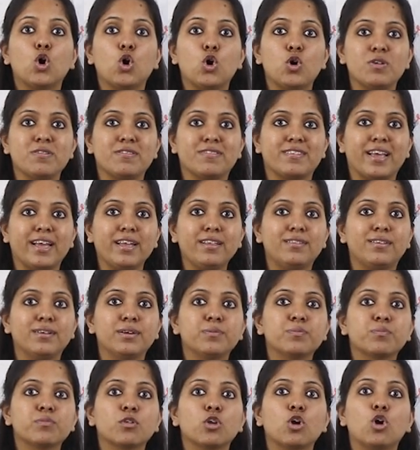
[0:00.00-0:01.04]
OZ,
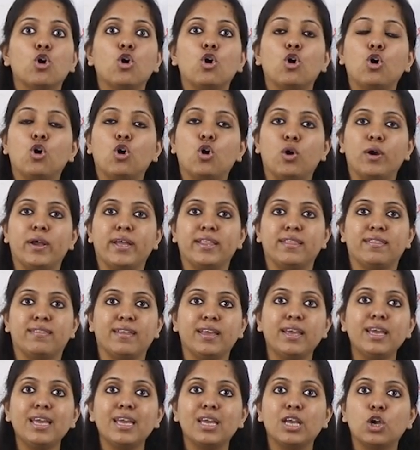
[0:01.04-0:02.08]
ONT,
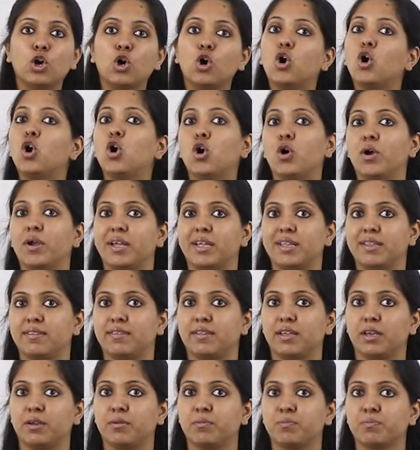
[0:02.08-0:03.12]

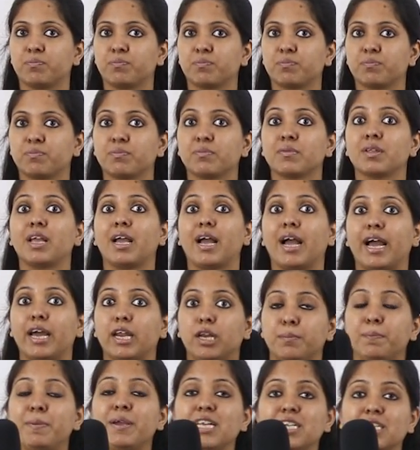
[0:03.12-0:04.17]
ONT. I
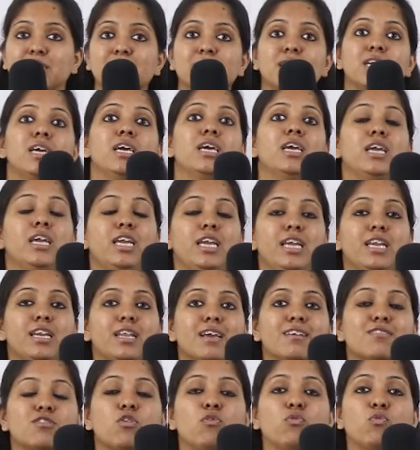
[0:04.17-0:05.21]
repeat, in
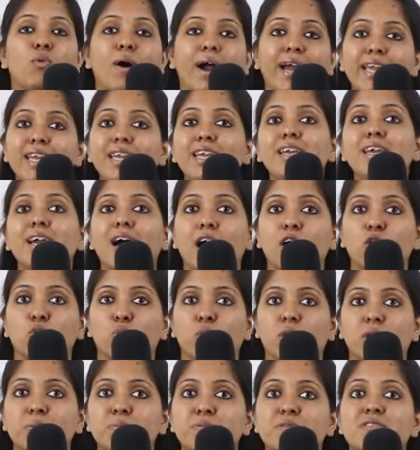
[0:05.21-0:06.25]
case of YER
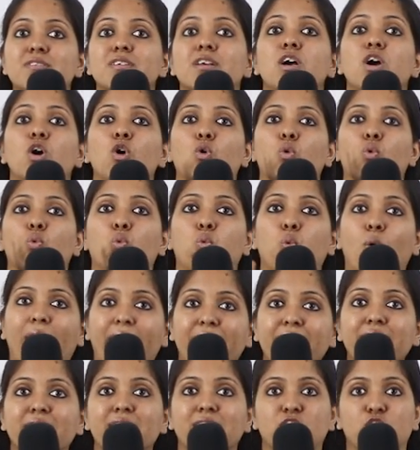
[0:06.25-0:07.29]
verbs,
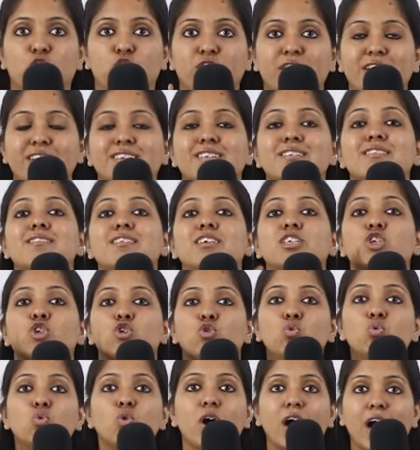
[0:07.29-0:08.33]
Y changes
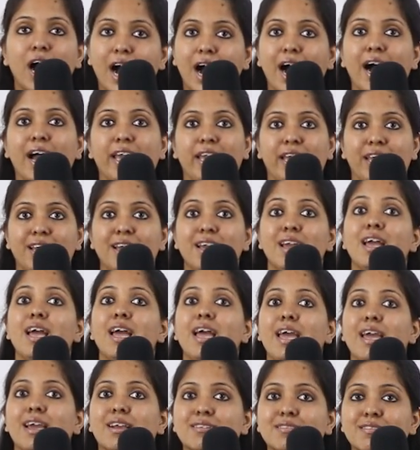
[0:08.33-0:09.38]
into I,
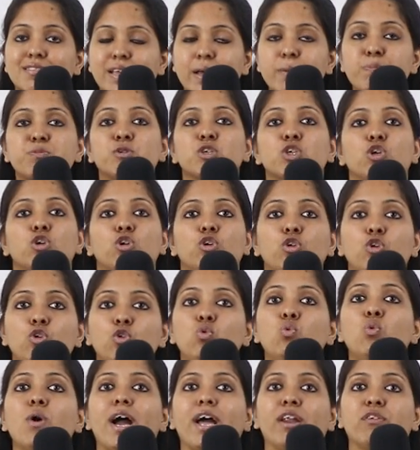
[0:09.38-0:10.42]
except
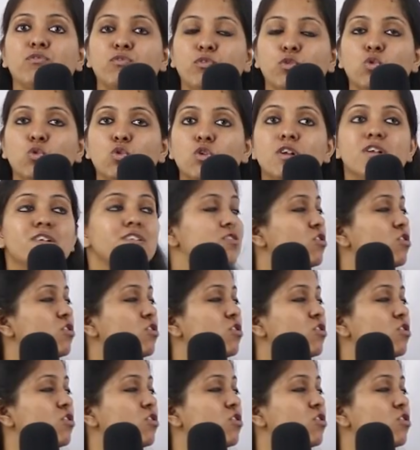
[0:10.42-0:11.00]
nu and vu.